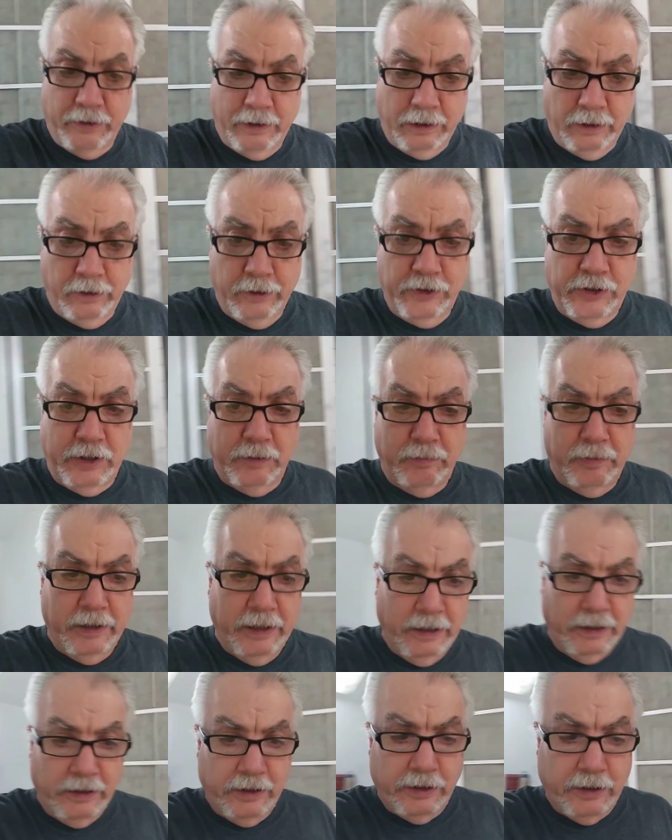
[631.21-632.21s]
I learned some
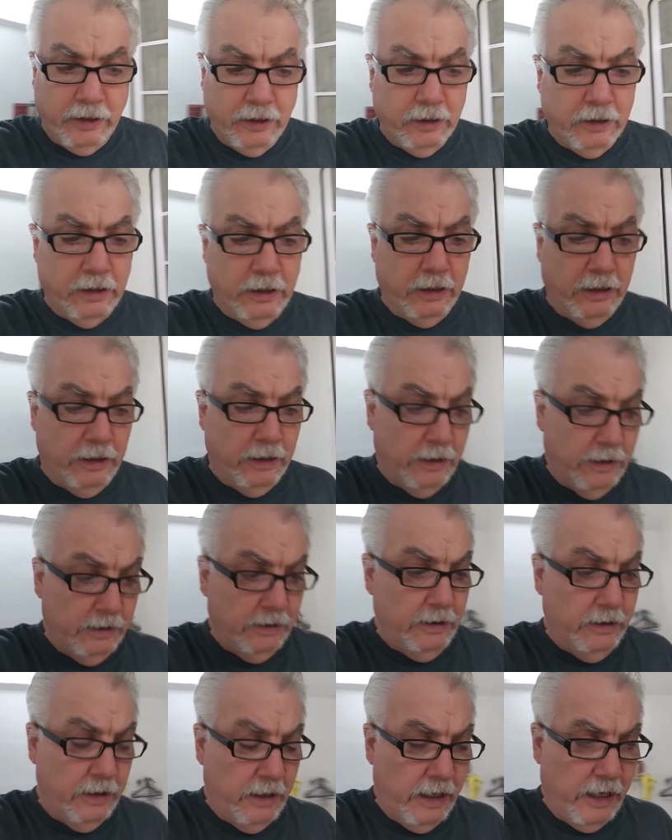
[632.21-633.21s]
things.
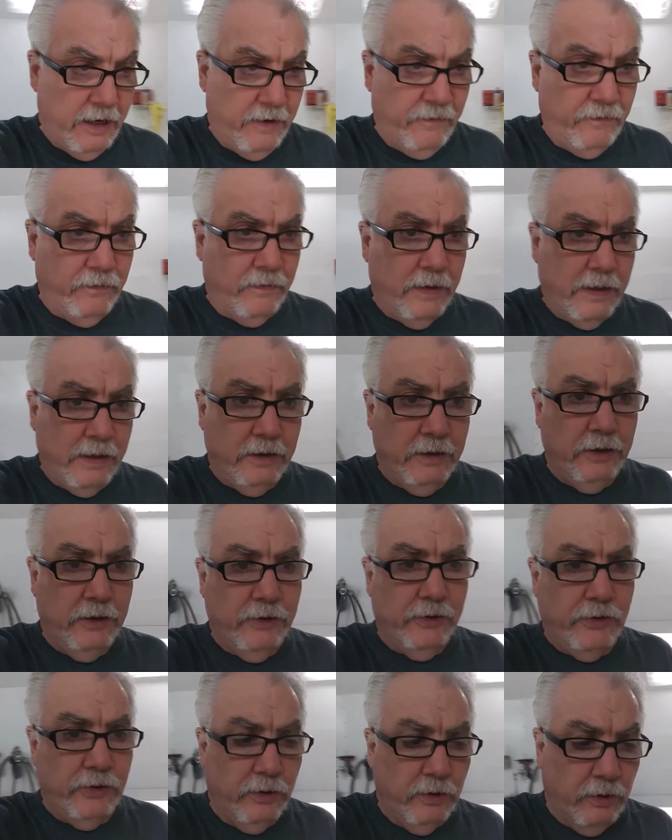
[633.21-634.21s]
Had a friend
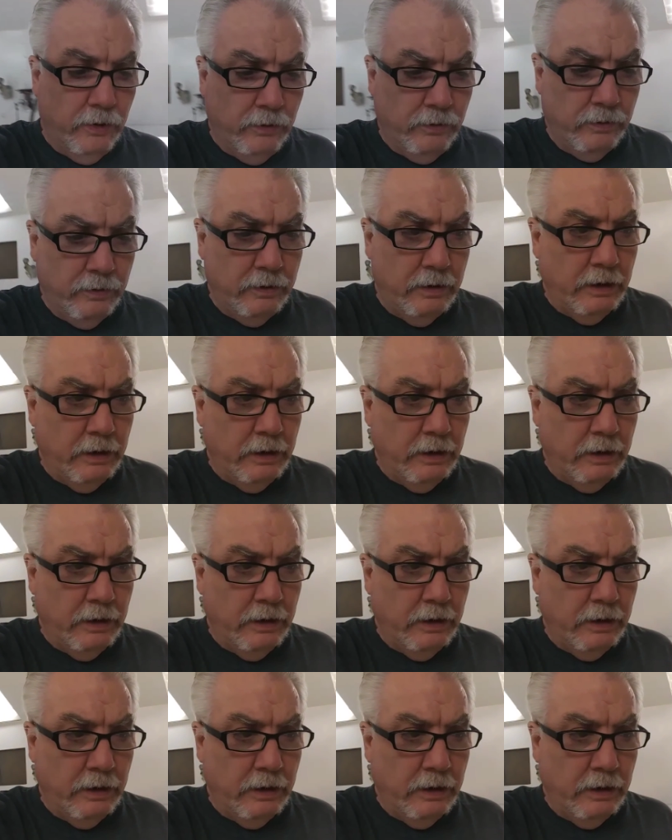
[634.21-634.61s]
years ago,